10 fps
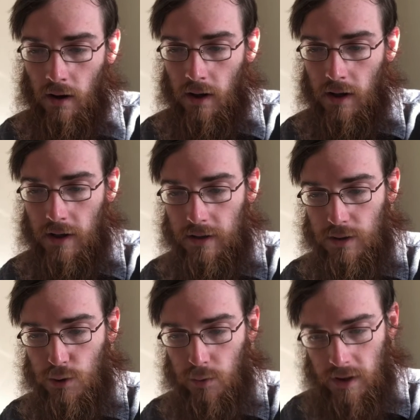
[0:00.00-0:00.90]
A
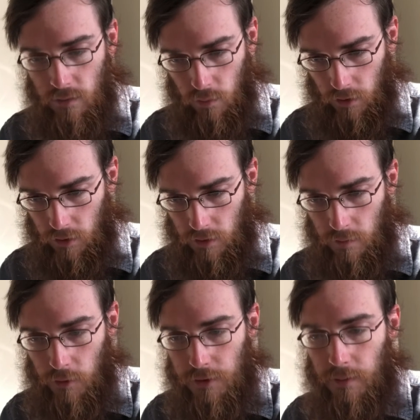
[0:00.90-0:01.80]
sweet word
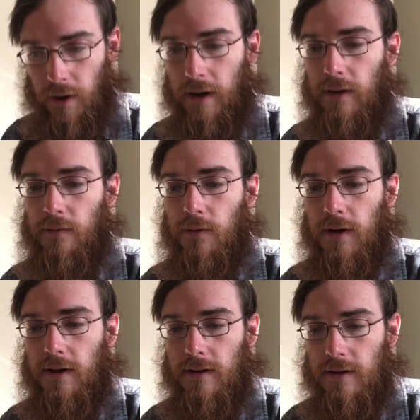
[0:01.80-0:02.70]
multiplieth
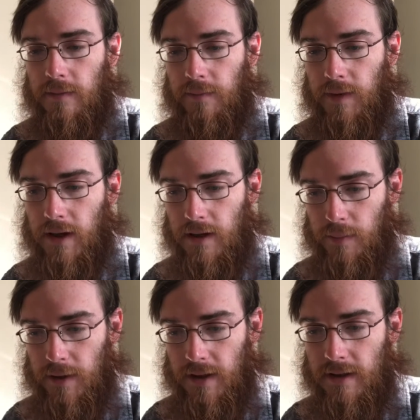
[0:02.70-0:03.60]
friends, and
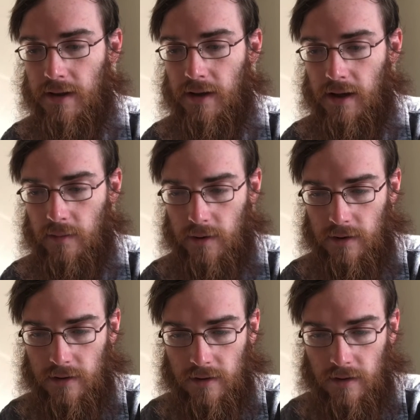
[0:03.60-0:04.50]
appeaseth
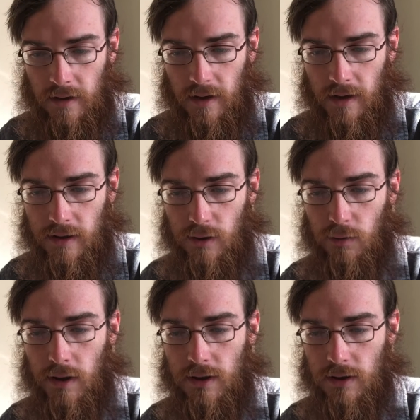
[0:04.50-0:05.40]
enemies, and a
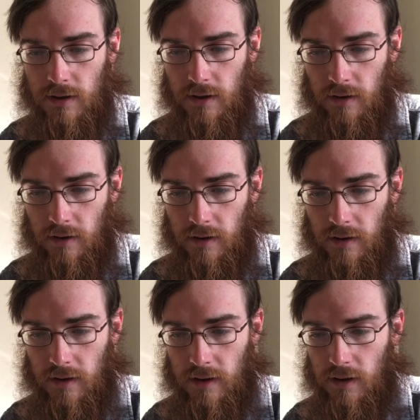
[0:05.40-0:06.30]
gracious tongue
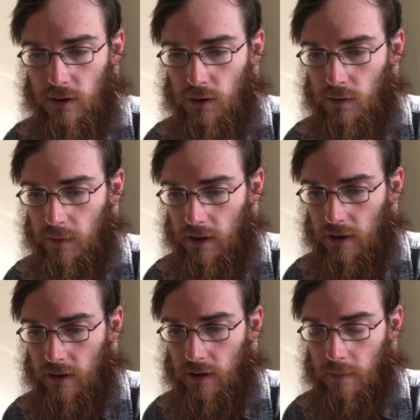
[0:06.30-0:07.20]
in a good
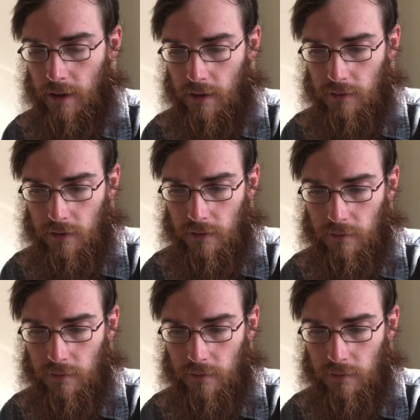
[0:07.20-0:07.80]
man aboundeth.